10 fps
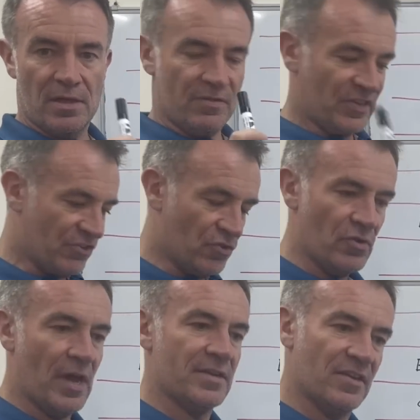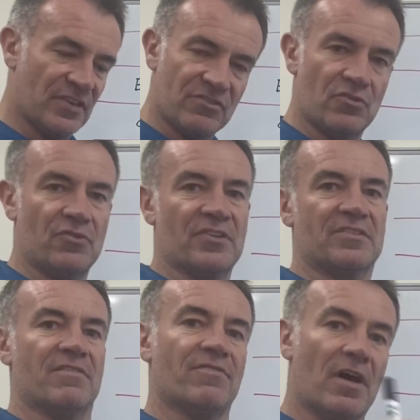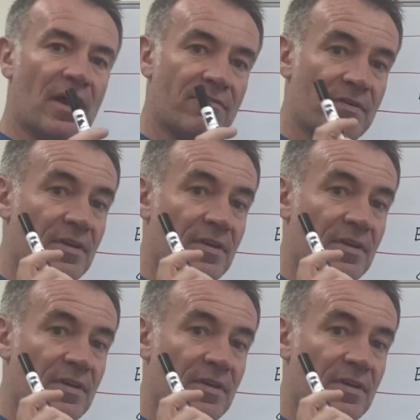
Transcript: 6290, 6265,